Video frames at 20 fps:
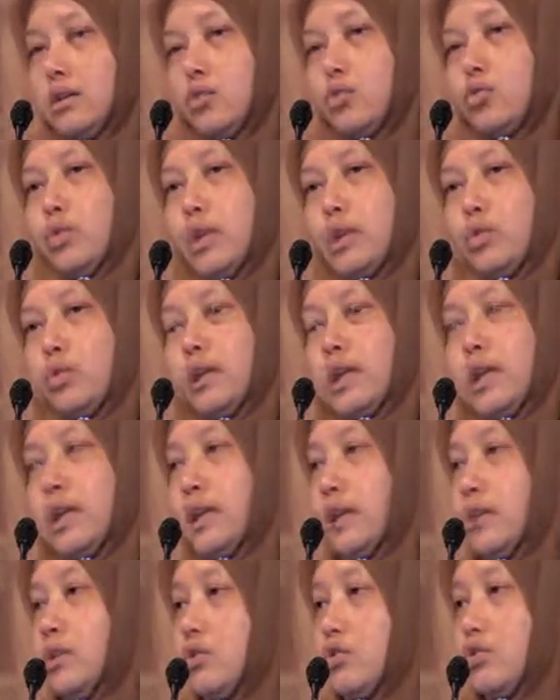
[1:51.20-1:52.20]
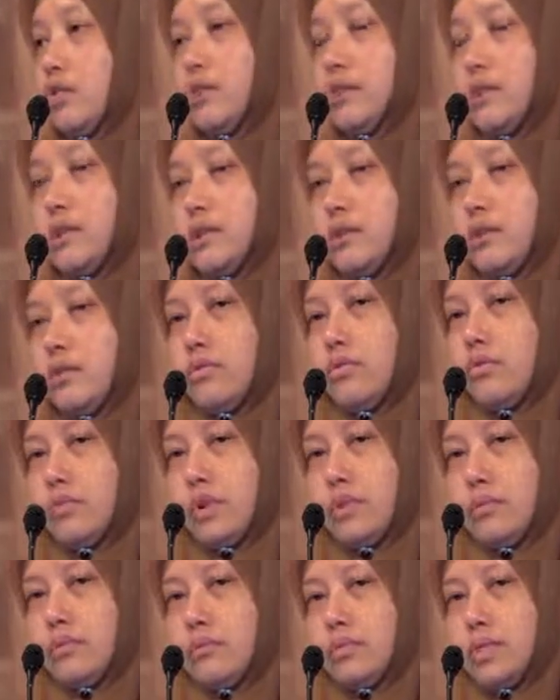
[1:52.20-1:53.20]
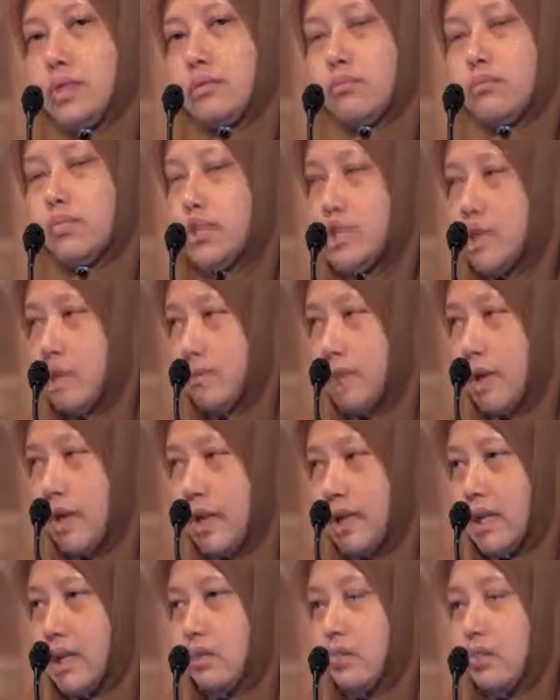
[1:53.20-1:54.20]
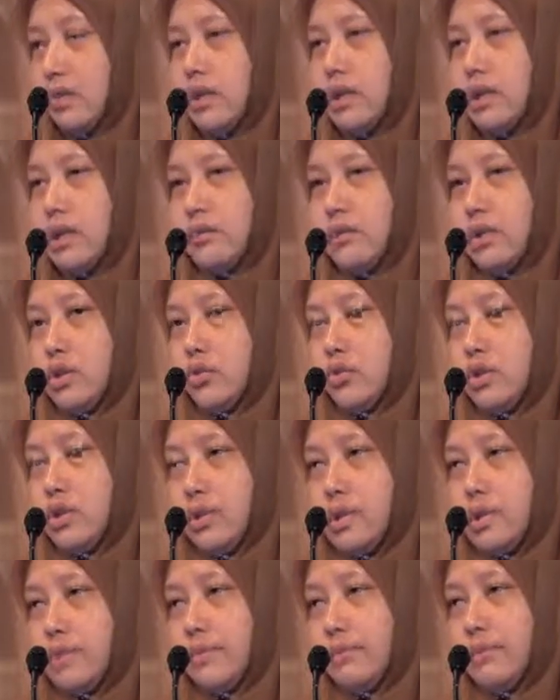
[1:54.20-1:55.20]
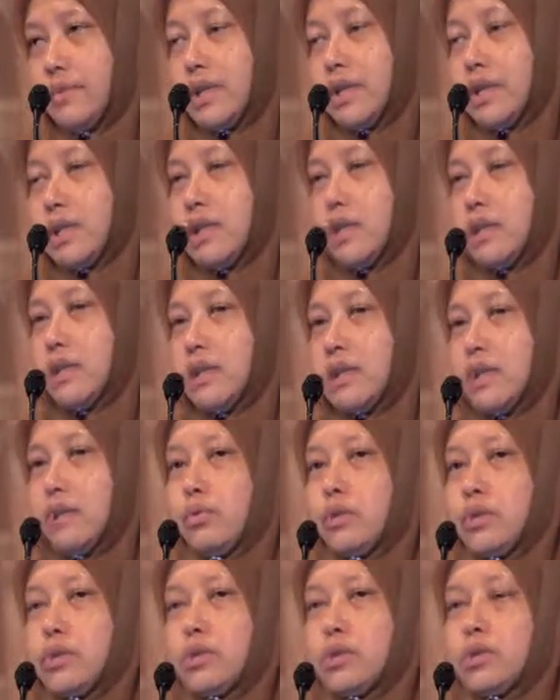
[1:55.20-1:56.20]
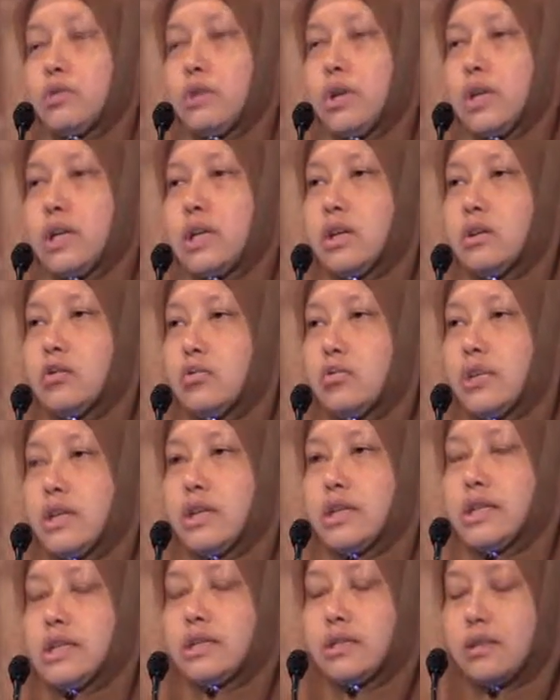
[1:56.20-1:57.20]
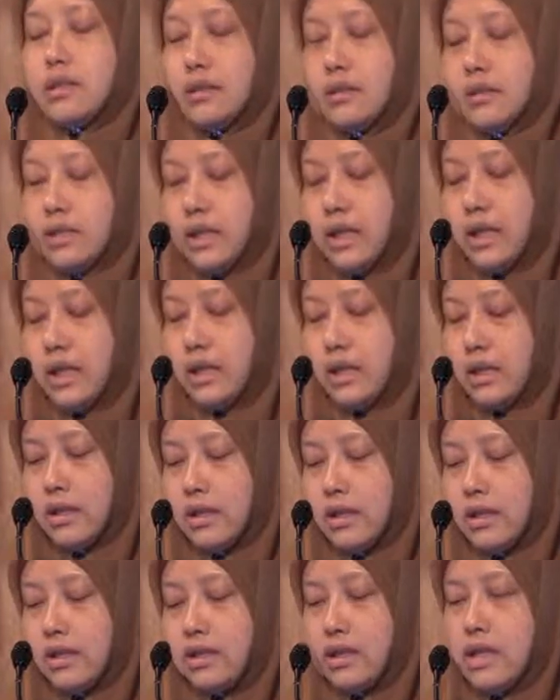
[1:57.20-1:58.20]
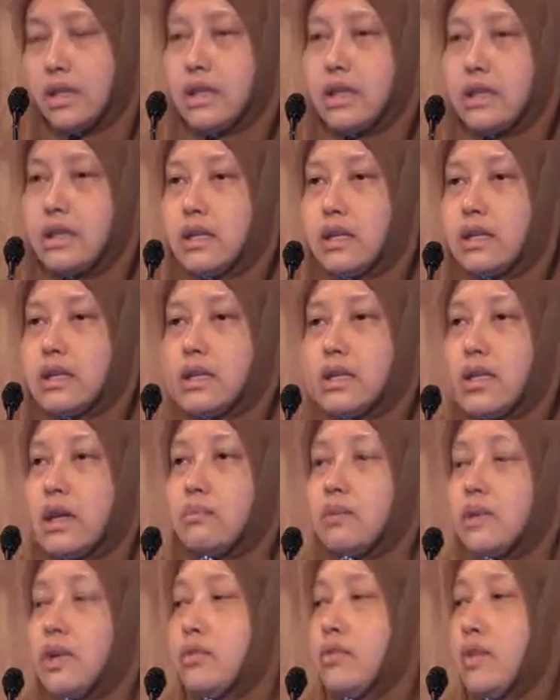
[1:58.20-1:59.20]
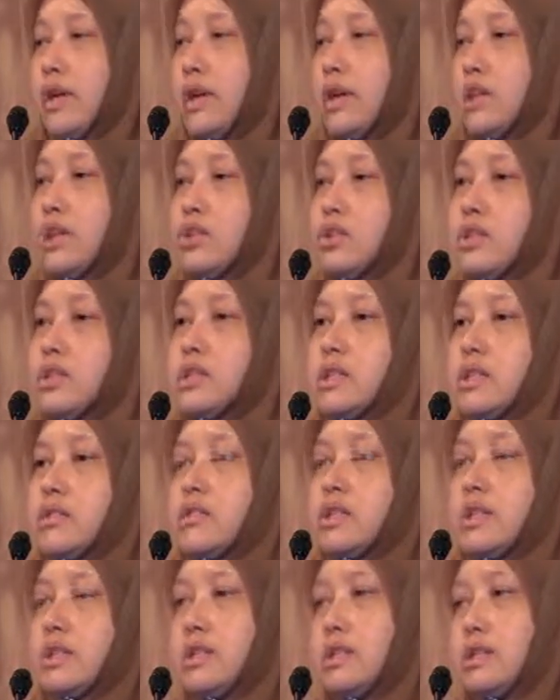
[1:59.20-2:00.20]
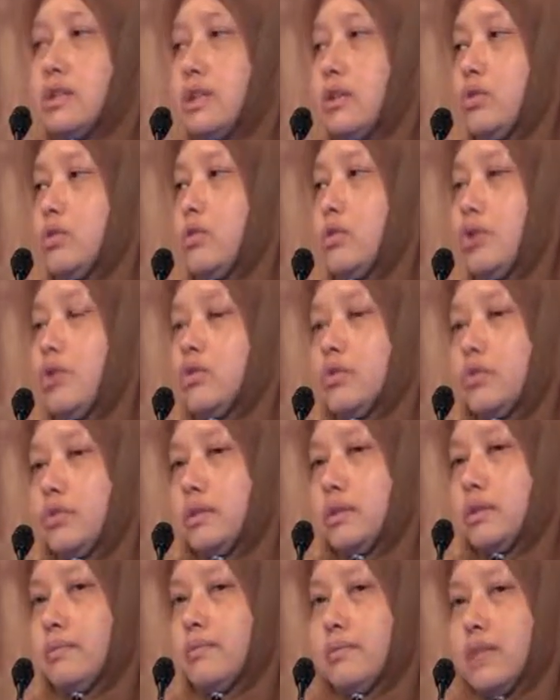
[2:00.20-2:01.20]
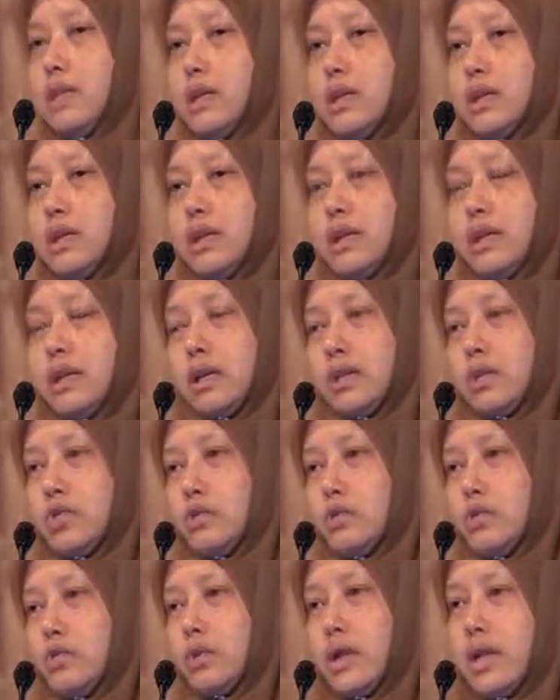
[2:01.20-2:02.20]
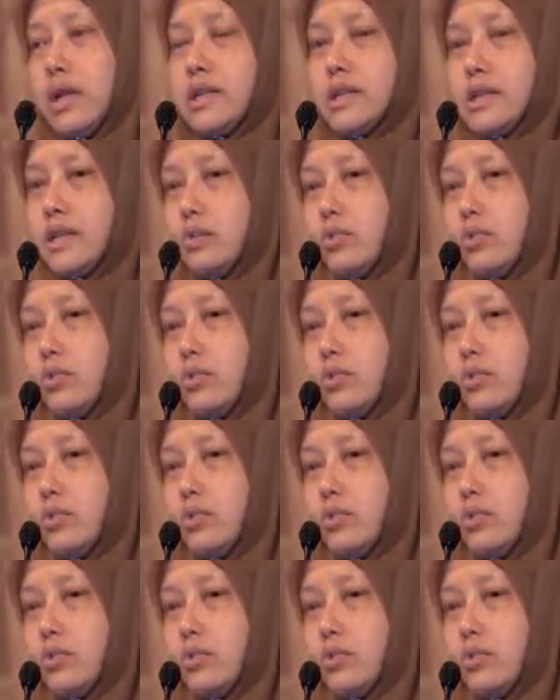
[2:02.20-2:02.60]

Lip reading: query and interest from Muslim high net worth individuals. There was also an increase in the Islamic financial services it could offer, and so as it